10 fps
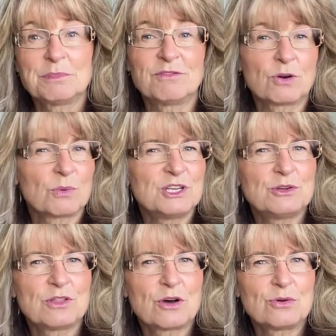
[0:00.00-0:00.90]
Before we
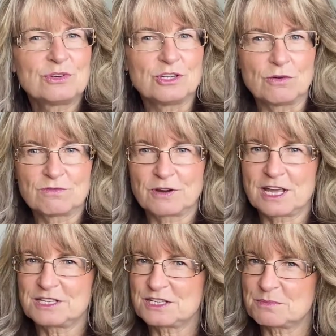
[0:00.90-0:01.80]
do though, don't
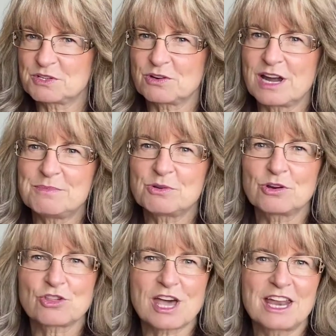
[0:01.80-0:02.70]
forget to subscribe to
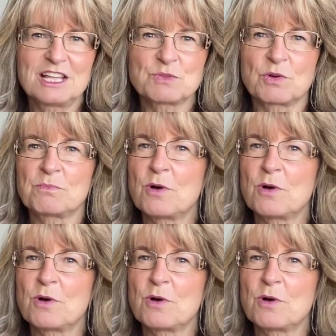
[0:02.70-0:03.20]
our channel as we're